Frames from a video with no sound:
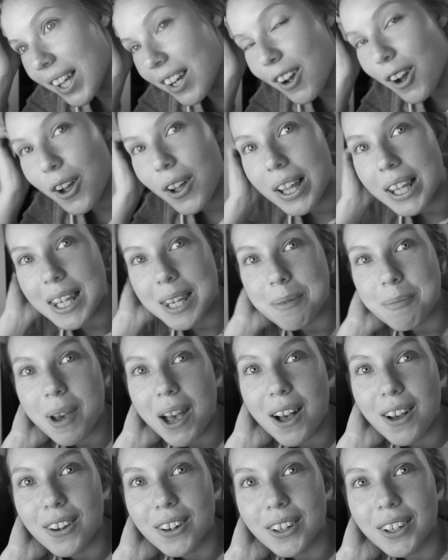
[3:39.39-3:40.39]
And I'll
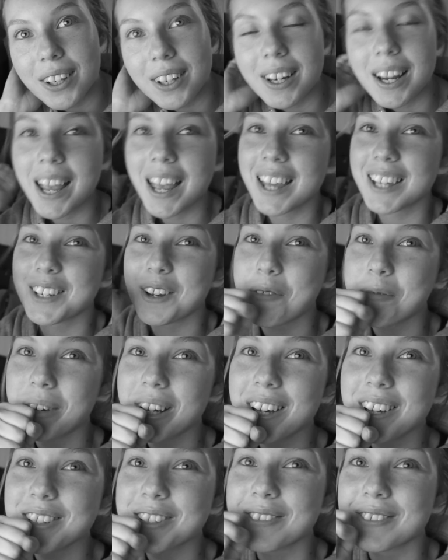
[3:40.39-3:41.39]
email her, and oh my
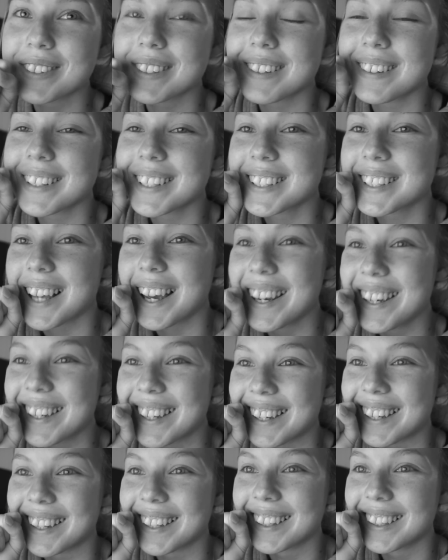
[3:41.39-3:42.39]
gosh, I'm so
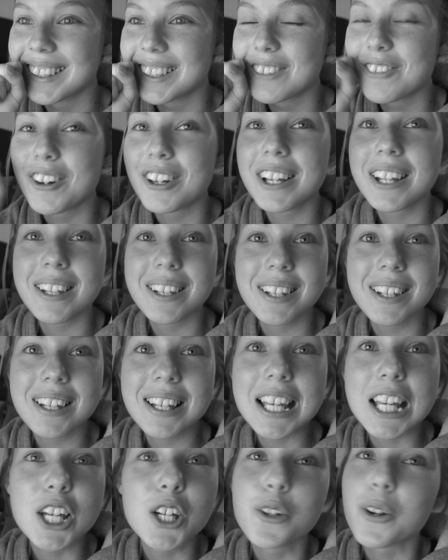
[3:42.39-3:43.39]
excited. Well,
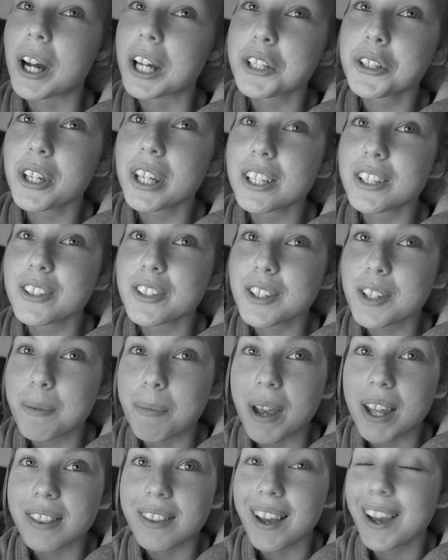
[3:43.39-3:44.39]
congratulations,
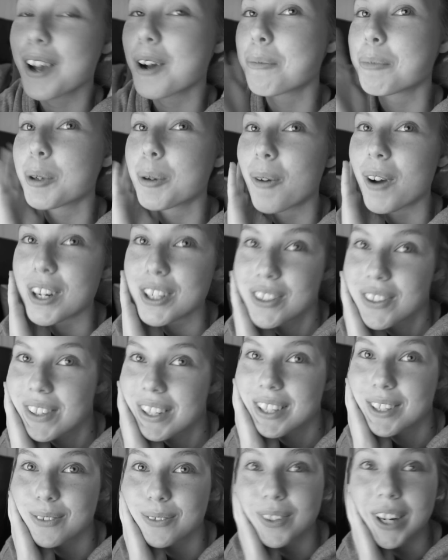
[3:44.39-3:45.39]
Samantha. I hope you're watching
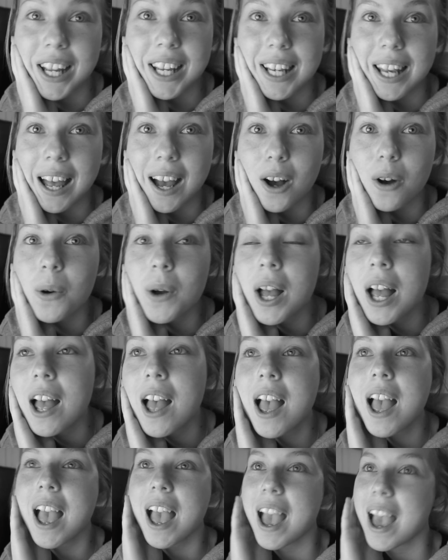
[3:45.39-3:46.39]
this right now.
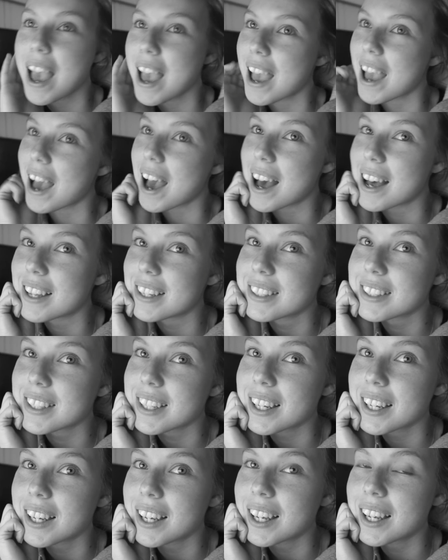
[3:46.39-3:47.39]
And
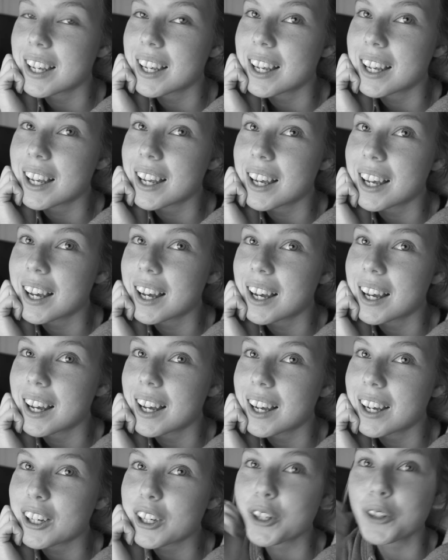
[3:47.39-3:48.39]

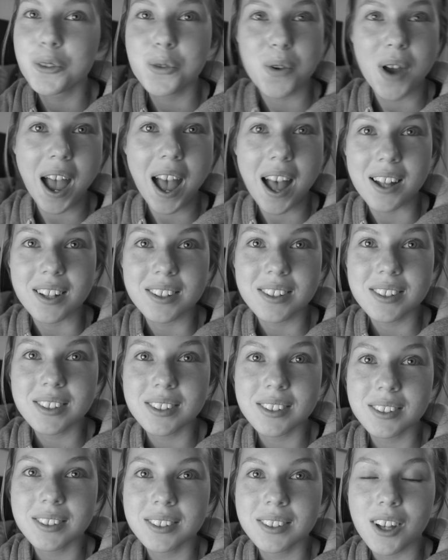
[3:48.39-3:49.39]

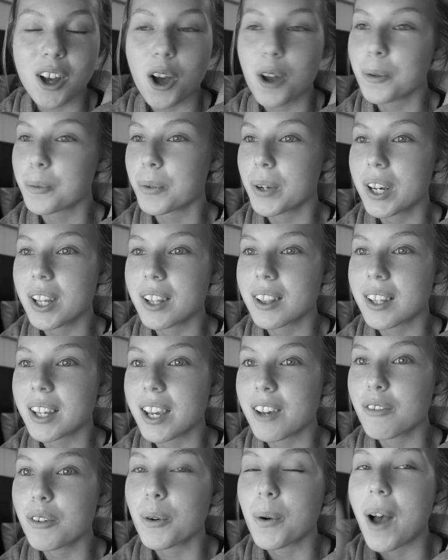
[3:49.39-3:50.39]
congrats on winning the
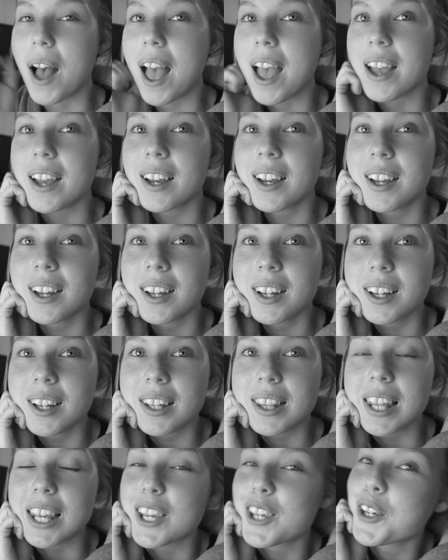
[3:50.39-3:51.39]
giveaway.
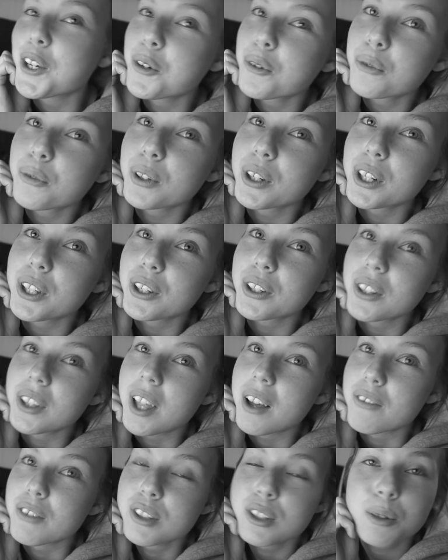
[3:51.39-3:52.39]
Thank you for your
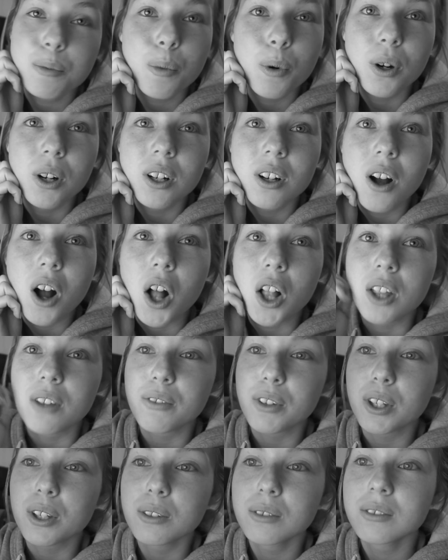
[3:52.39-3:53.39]
love and support, all of
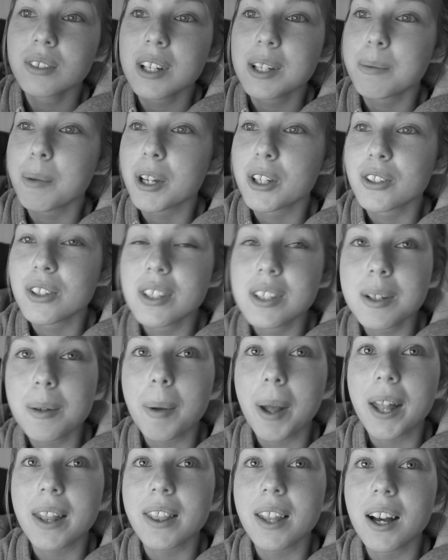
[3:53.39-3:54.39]
you, especially
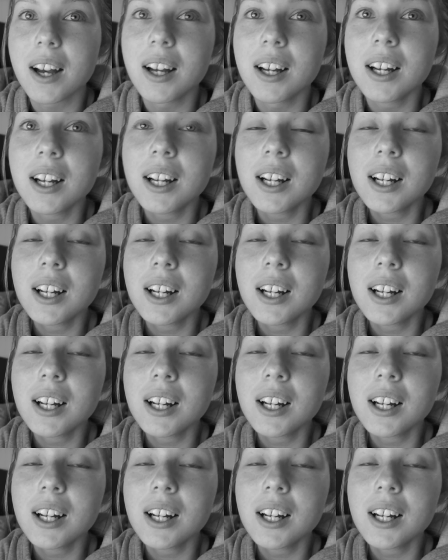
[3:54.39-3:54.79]
Samantha.